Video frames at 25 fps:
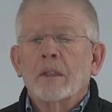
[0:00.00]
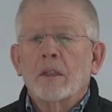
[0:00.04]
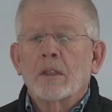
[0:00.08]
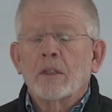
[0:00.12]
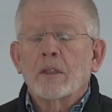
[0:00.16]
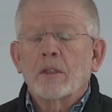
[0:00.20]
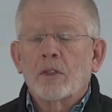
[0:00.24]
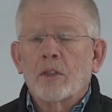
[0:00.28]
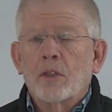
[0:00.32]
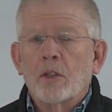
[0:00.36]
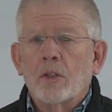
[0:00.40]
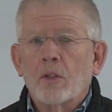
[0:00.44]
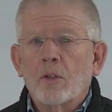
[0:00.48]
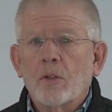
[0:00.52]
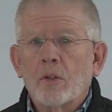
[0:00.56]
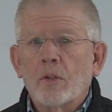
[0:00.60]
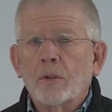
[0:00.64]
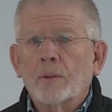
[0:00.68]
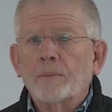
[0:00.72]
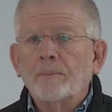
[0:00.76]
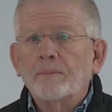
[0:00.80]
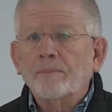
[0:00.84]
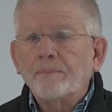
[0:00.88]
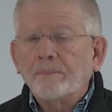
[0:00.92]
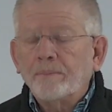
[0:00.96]

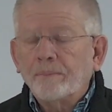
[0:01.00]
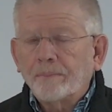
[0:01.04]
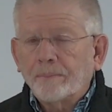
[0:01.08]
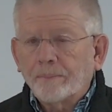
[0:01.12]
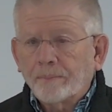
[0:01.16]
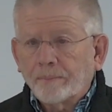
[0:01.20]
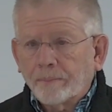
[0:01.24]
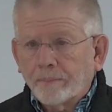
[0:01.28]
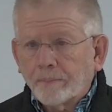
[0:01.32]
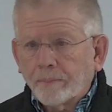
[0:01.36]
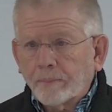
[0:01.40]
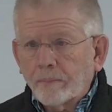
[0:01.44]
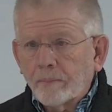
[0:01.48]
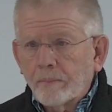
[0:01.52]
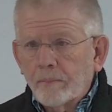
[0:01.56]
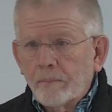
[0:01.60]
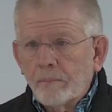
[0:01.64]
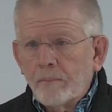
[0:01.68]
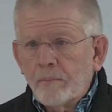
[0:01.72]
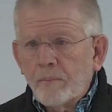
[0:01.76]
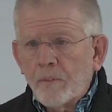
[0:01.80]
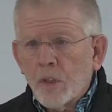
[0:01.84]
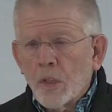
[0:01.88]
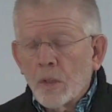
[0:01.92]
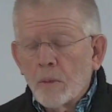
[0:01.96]
to
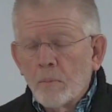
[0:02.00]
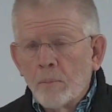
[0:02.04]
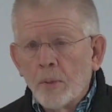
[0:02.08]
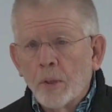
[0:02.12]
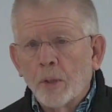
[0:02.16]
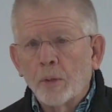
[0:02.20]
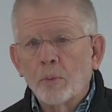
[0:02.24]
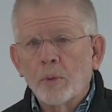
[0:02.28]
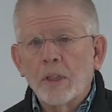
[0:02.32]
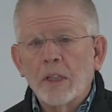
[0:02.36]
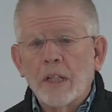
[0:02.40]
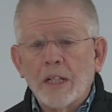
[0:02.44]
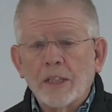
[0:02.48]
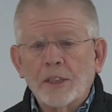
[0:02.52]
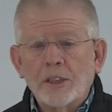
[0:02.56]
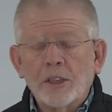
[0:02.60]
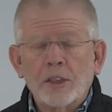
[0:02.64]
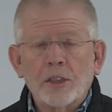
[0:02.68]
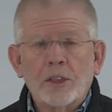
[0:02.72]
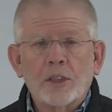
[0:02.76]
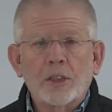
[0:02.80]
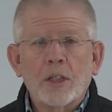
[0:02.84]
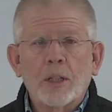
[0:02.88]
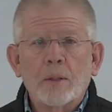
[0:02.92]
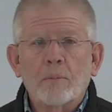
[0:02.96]
build
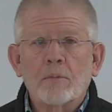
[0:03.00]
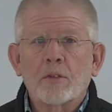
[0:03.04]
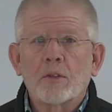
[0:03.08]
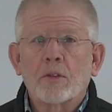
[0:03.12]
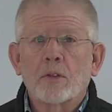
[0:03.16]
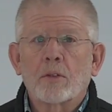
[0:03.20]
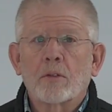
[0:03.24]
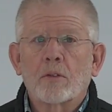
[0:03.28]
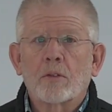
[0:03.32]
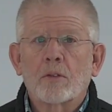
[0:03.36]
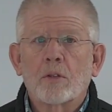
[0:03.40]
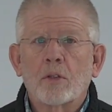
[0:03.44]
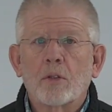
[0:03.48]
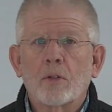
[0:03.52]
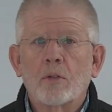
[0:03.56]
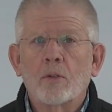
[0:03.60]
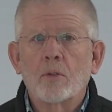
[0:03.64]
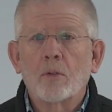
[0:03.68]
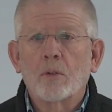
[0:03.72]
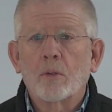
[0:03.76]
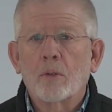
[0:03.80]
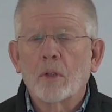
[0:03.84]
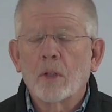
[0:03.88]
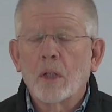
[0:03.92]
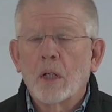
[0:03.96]
relationships,
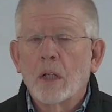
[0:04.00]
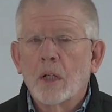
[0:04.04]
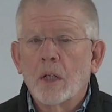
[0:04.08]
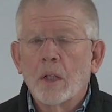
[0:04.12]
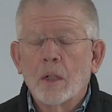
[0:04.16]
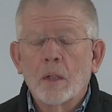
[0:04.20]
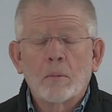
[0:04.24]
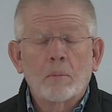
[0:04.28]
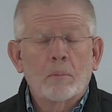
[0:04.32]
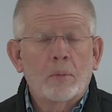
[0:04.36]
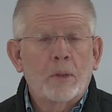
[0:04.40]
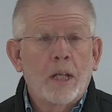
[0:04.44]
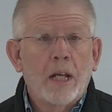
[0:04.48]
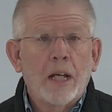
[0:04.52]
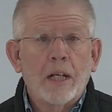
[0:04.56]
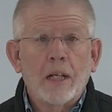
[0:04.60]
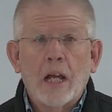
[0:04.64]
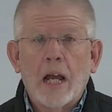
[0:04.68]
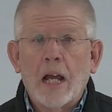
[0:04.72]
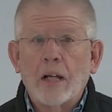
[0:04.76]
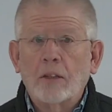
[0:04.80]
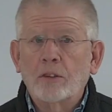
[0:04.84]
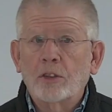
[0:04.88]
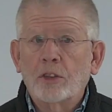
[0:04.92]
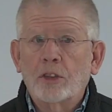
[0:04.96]
to plant
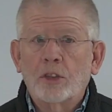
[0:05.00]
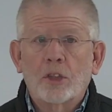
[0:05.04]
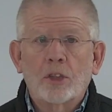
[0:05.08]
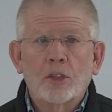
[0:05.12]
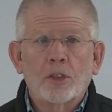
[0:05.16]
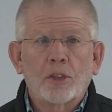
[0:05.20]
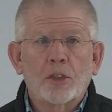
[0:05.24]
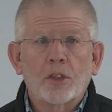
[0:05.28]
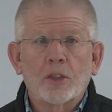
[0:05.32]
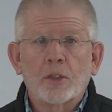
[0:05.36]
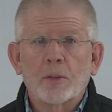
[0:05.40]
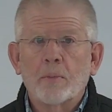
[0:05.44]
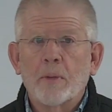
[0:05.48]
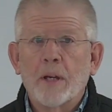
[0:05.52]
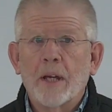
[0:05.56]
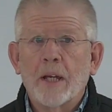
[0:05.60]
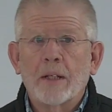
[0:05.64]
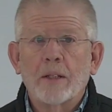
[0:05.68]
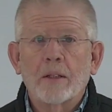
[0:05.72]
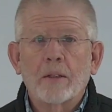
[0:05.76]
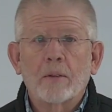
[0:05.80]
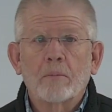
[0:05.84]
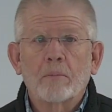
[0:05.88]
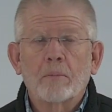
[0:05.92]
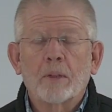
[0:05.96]
house churches,
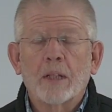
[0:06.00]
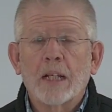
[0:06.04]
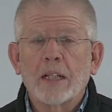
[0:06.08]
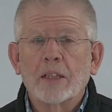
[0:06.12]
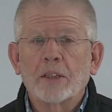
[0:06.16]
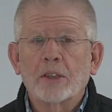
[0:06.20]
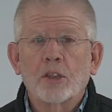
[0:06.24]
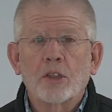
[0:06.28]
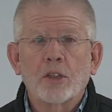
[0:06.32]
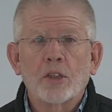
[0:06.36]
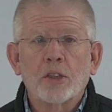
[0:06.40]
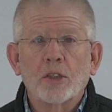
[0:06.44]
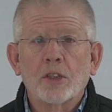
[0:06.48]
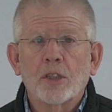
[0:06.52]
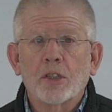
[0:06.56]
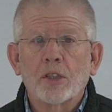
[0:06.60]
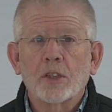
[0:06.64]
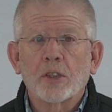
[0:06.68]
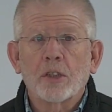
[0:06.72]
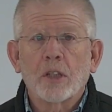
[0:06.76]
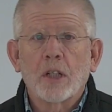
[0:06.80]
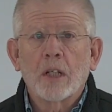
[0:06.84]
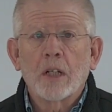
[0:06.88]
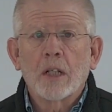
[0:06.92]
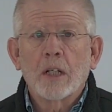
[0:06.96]
man, plant
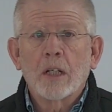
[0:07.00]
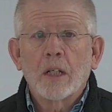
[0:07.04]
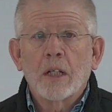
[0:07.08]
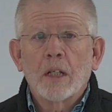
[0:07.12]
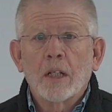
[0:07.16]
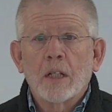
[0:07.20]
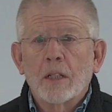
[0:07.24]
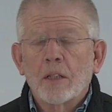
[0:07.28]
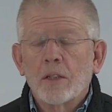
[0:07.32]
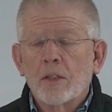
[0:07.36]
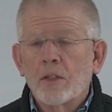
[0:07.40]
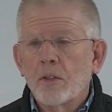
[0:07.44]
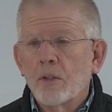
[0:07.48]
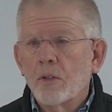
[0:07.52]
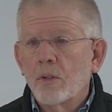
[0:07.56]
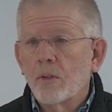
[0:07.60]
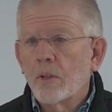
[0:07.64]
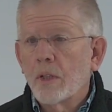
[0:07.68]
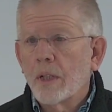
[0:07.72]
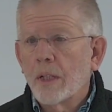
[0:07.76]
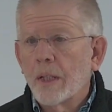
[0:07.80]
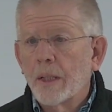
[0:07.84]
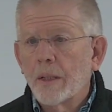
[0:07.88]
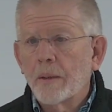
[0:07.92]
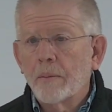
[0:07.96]
churches, to
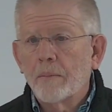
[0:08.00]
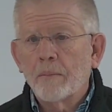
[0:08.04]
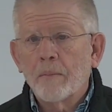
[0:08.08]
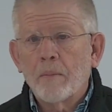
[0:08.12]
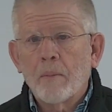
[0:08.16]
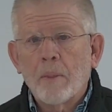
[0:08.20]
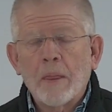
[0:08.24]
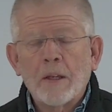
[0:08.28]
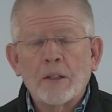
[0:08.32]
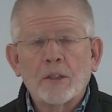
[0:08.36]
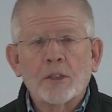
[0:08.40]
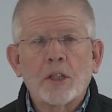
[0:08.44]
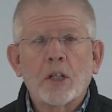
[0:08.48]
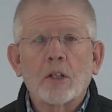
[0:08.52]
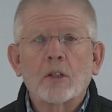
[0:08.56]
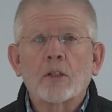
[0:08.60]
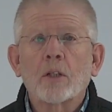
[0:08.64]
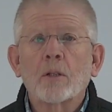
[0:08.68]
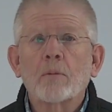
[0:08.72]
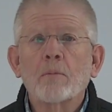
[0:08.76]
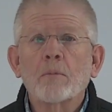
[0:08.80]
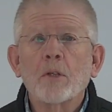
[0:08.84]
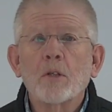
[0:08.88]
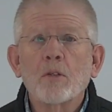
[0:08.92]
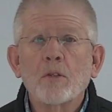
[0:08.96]
uh, share
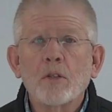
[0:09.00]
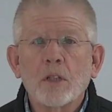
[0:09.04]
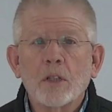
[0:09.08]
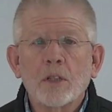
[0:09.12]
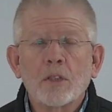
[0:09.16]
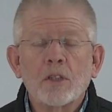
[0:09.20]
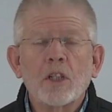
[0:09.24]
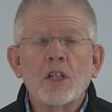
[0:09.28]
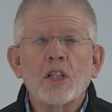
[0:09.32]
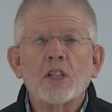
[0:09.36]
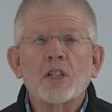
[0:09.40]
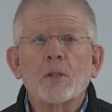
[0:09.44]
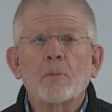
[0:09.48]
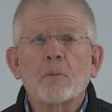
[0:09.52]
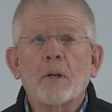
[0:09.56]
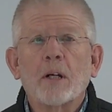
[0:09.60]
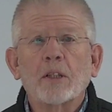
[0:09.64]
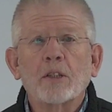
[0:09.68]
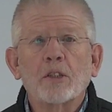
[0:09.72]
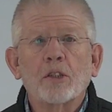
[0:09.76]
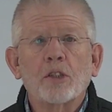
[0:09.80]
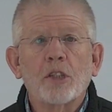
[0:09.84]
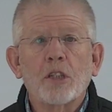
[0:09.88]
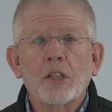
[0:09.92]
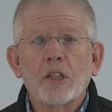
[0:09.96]
communion, teach
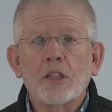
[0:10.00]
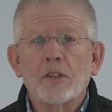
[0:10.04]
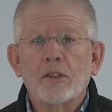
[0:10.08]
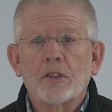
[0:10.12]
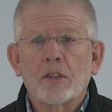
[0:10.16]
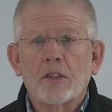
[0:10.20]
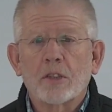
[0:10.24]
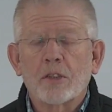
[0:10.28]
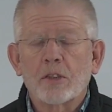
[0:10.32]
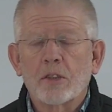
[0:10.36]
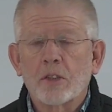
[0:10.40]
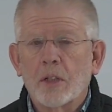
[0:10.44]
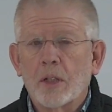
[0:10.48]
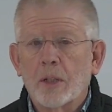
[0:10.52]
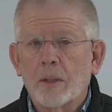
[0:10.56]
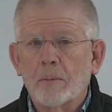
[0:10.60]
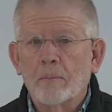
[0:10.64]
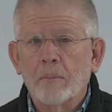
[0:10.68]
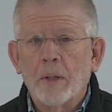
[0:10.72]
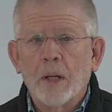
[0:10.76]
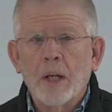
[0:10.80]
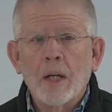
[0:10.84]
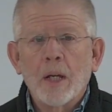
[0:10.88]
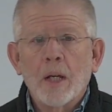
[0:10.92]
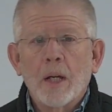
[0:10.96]
about Jesus, uh,
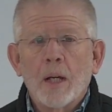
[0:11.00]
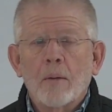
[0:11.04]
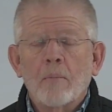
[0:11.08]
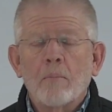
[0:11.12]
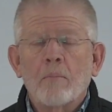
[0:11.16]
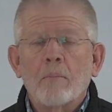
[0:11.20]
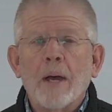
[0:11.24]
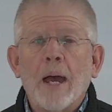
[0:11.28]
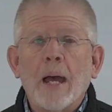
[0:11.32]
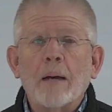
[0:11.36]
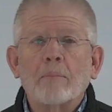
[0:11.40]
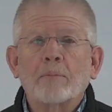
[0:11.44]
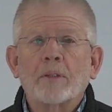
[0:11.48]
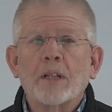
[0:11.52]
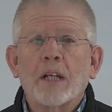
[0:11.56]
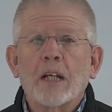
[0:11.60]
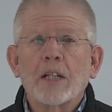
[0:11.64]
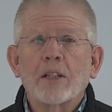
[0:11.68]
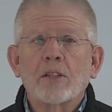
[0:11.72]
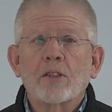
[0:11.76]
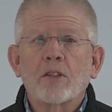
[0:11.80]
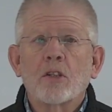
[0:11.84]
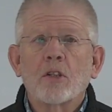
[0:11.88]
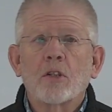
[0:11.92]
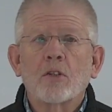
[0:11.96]

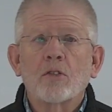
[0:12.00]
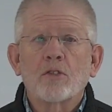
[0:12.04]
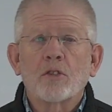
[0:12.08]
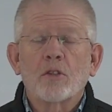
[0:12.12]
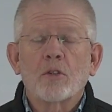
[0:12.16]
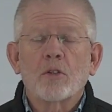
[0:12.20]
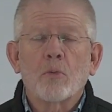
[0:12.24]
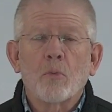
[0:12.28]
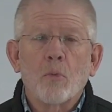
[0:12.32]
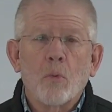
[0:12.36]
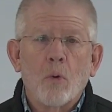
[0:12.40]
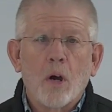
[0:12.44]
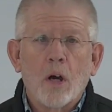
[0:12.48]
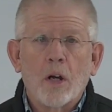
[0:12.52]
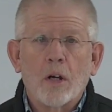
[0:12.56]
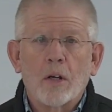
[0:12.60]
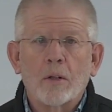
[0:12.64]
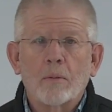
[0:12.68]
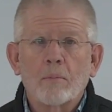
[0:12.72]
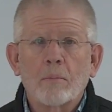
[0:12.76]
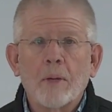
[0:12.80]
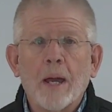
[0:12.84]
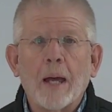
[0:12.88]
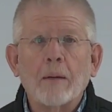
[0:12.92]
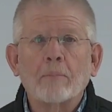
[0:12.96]
baptize those in water,
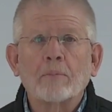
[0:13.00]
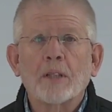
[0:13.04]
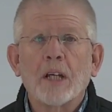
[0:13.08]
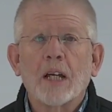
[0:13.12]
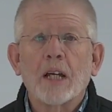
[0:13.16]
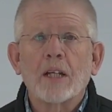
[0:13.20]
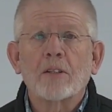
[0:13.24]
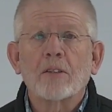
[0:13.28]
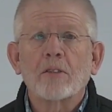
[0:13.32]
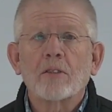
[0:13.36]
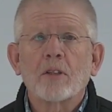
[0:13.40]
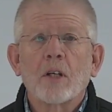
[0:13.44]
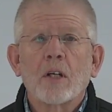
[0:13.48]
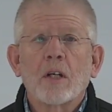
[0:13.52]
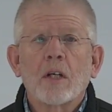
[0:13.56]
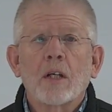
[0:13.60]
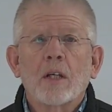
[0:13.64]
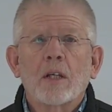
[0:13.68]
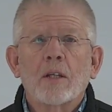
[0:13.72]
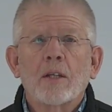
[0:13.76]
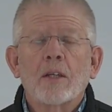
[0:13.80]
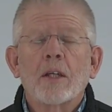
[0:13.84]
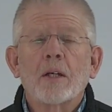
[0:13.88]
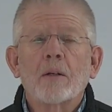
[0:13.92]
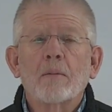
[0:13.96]
baptize
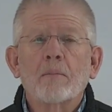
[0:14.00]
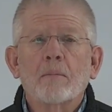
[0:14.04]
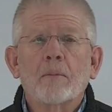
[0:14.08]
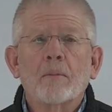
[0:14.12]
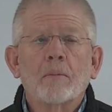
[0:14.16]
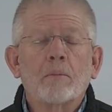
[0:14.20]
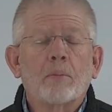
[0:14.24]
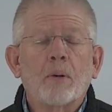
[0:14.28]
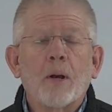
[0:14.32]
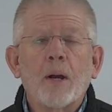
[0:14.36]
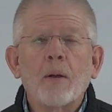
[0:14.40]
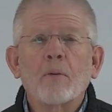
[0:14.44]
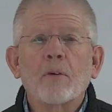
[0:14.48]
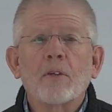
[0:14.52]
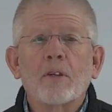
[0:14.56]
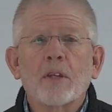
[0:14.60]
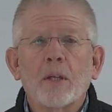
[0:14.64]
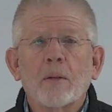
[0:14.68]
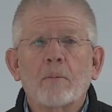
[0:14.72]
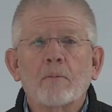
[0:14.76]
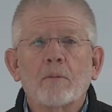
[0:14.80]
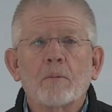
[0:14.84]
them, pray with them,